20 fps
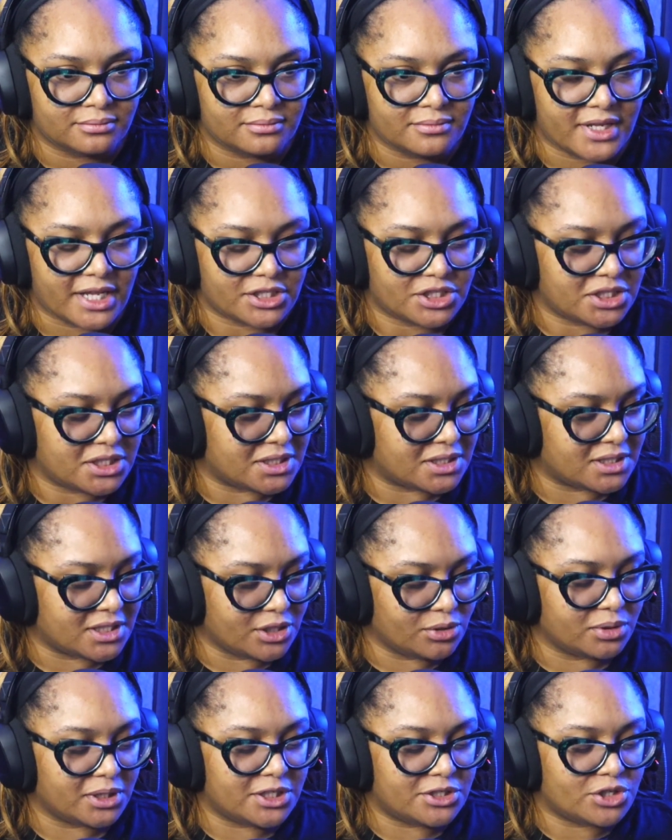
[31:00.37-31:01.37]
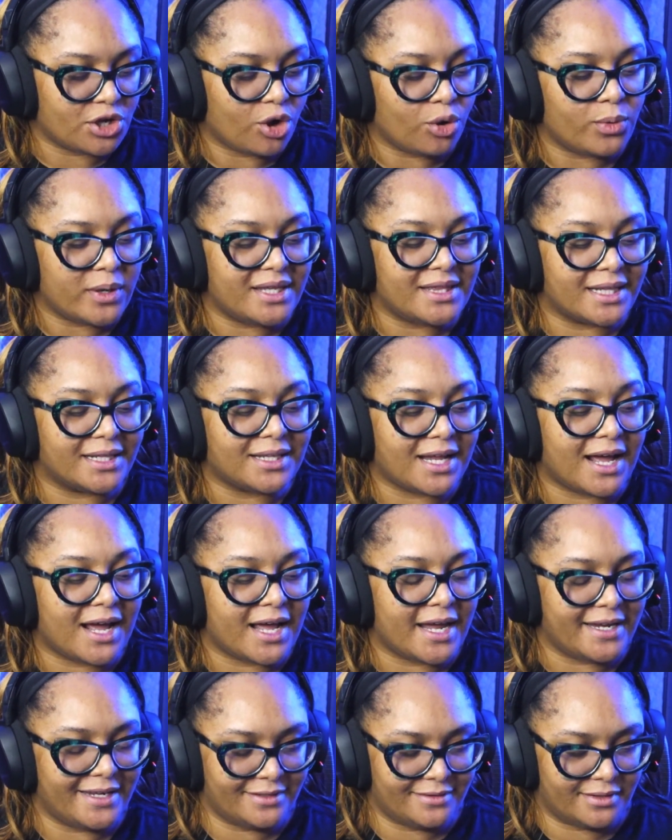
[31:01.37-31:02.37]
that she is literally towing the
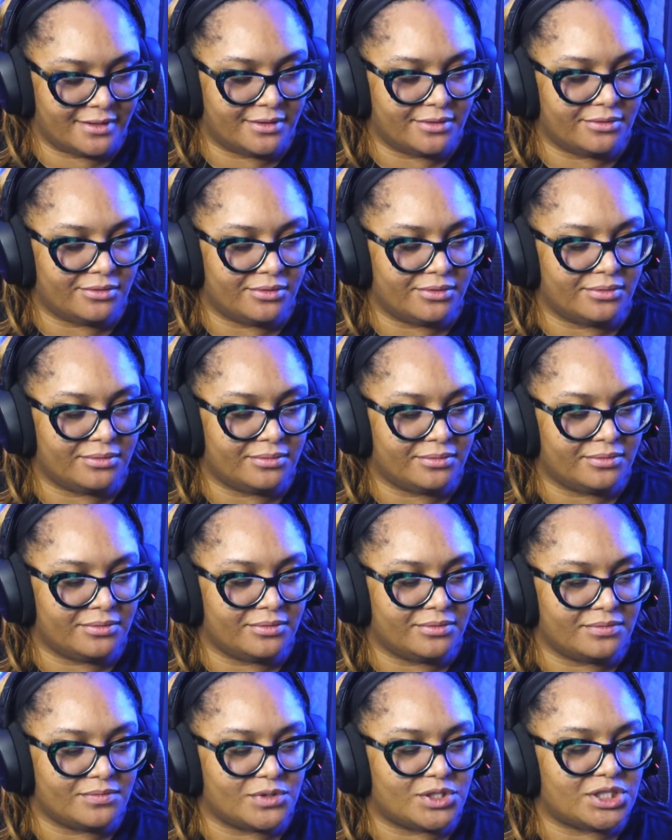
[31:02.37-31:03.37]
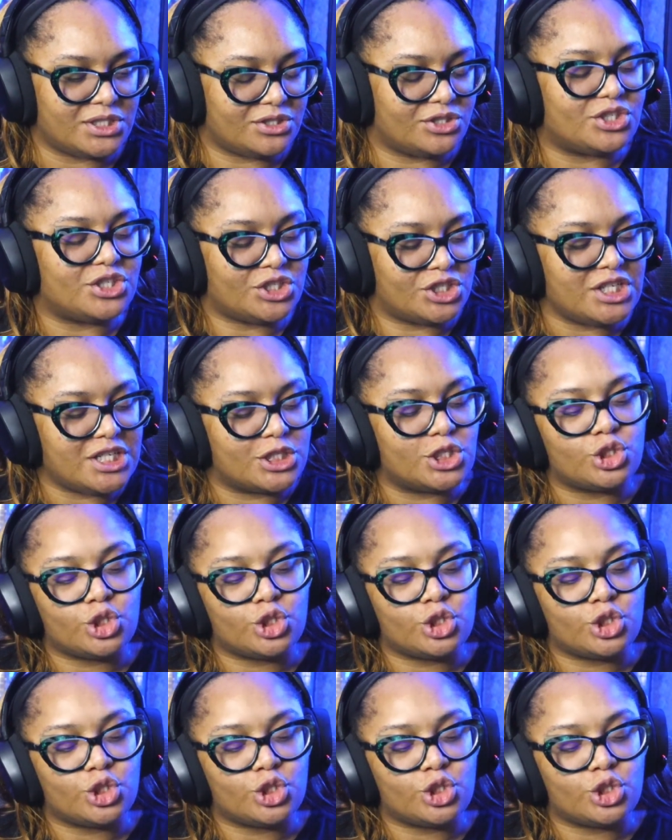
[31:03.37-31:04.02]
line. She is